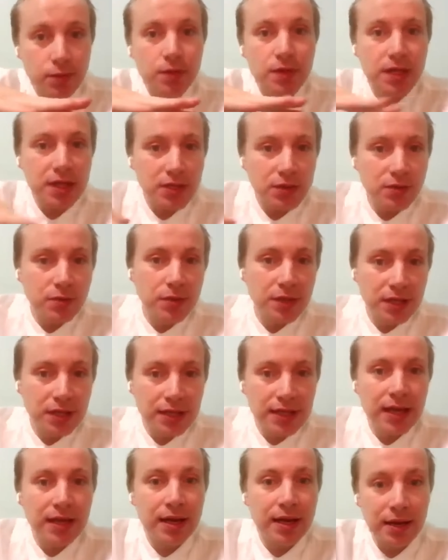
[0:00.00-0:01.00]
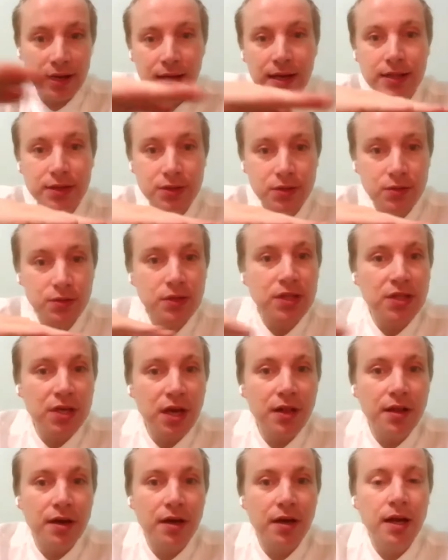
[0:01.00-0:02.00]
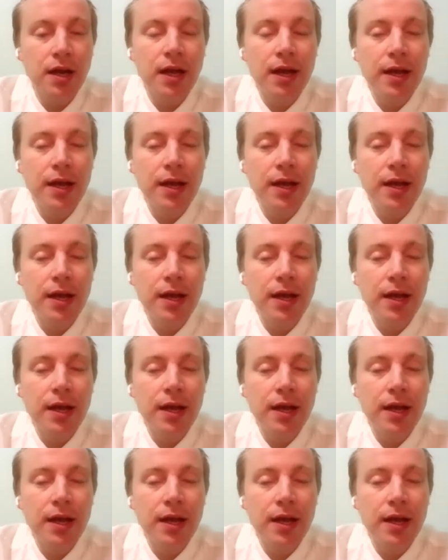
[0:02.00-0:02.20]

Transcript: we need to be nice to each other,